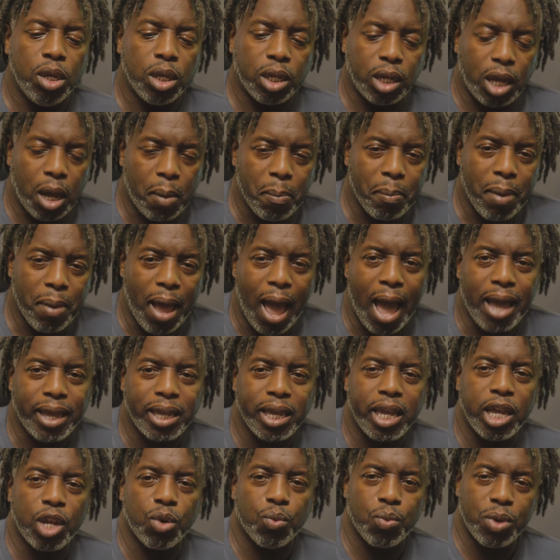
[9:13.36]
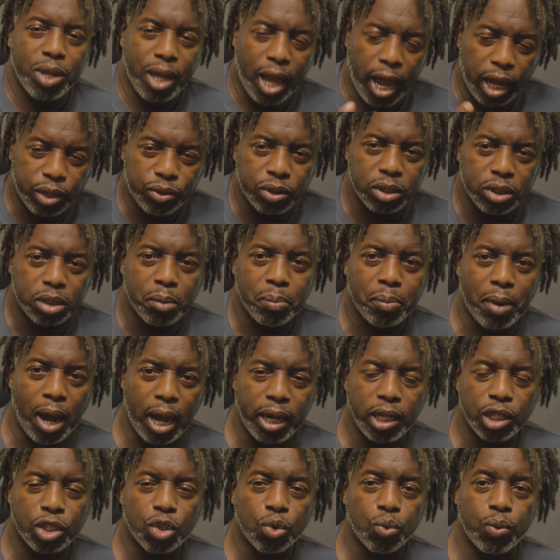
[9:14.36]
come back and rehydrate the
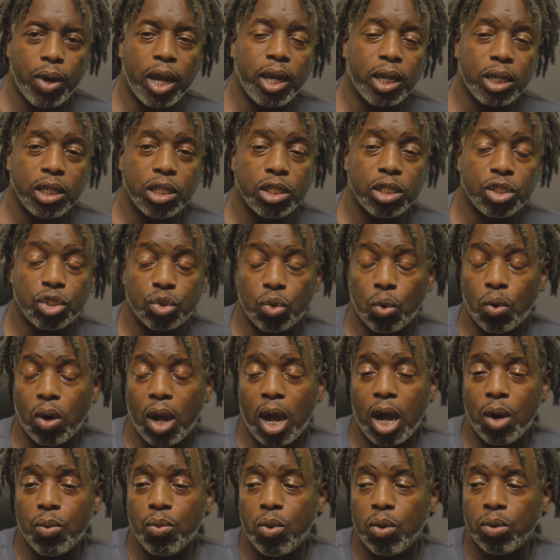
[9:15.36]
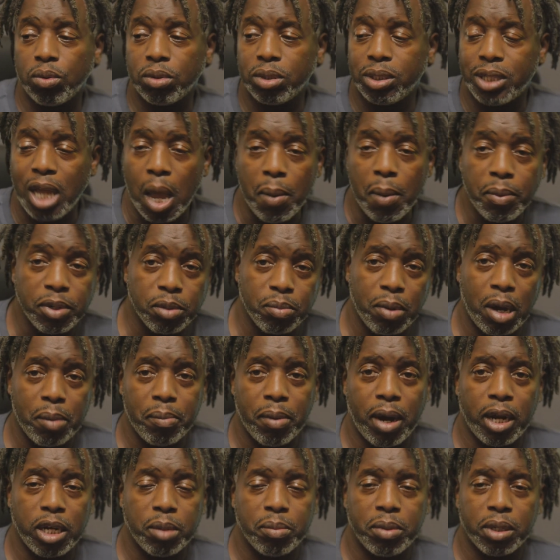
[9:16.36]
body correctly so I won't damage my
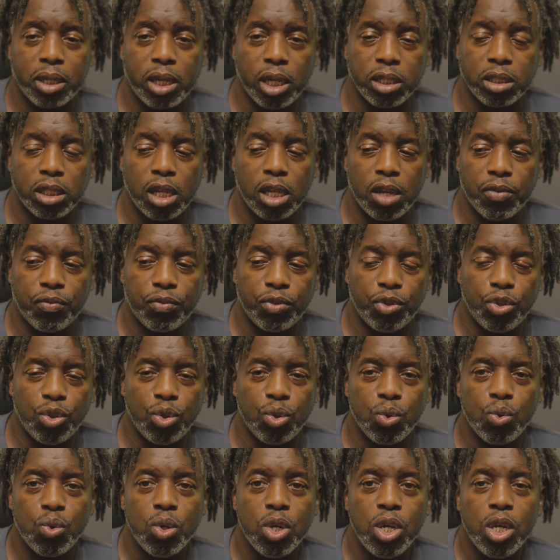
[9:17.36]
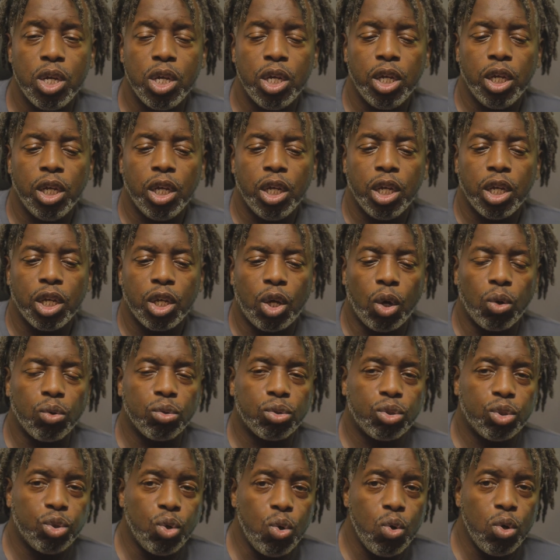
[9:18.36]
body because if you go
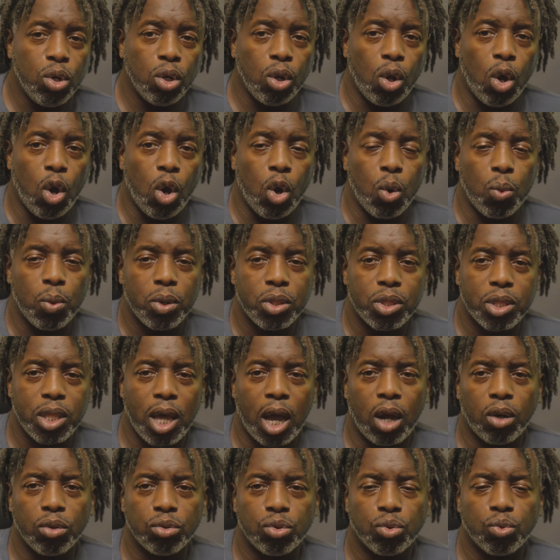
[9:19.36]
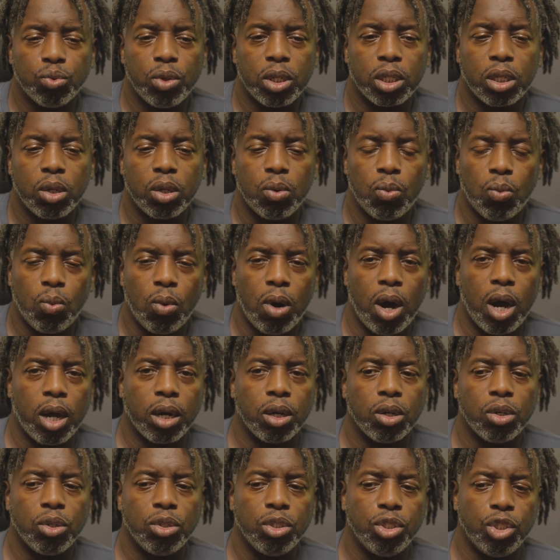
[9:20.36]
too long without drinking
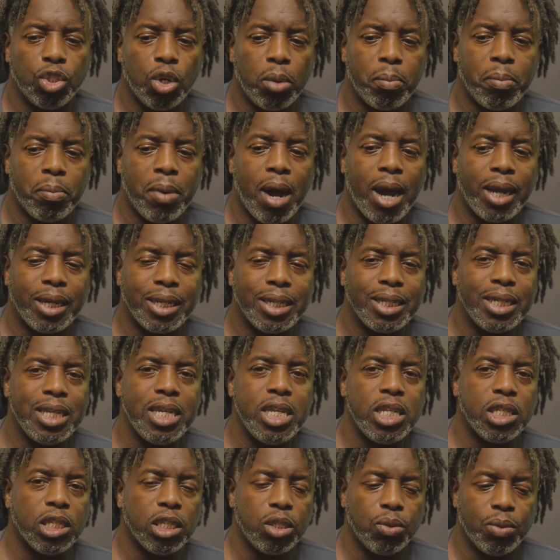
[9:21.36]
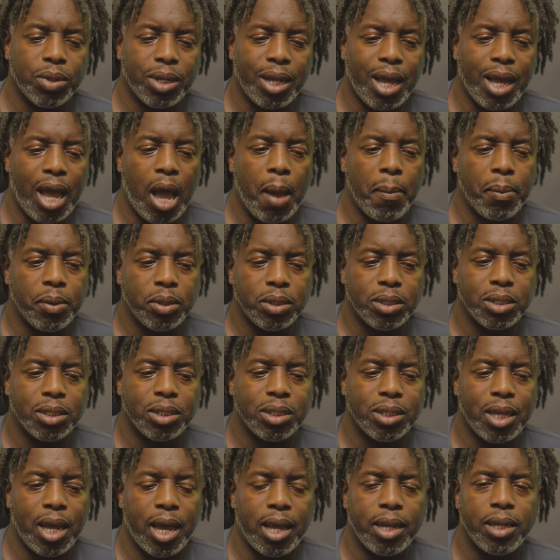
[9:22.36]
water, your body needs it. And what happens
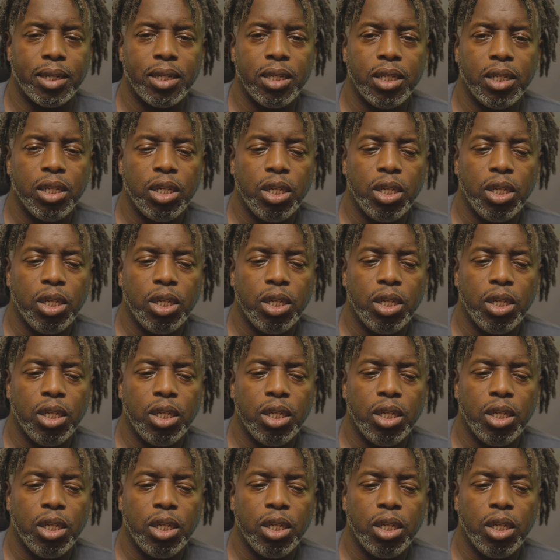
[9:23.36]
is that